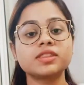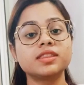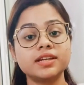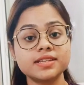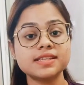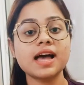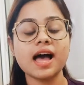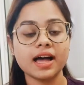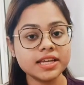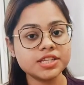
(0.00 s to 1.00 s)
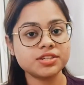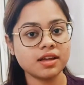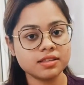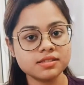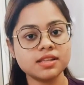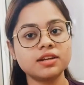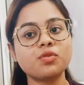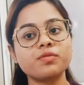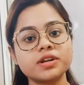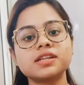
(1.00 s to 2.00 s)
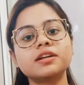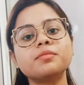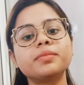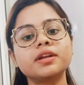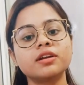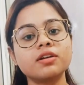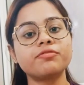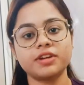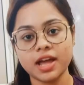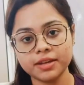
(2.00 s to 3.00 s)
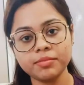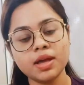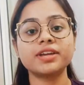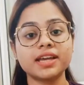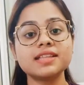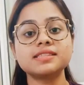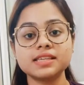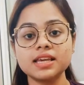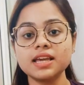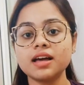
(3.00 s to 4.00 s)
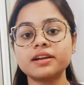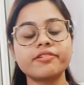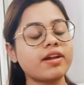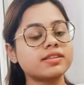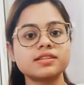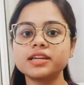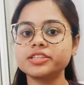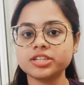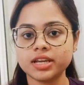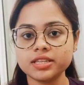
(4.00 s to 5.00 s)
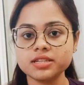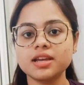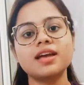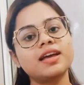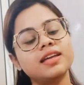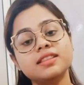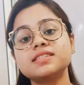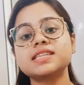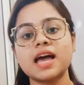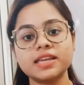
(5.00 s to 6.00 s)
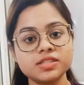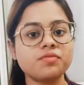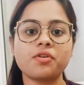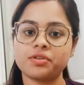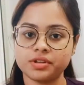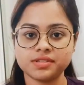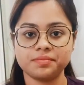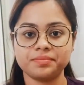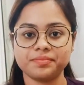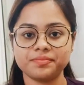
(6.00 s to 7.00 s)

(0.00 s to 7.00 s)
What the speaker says: there is a high chance that over a certain period of time we can see a drastic change in the signs of autism.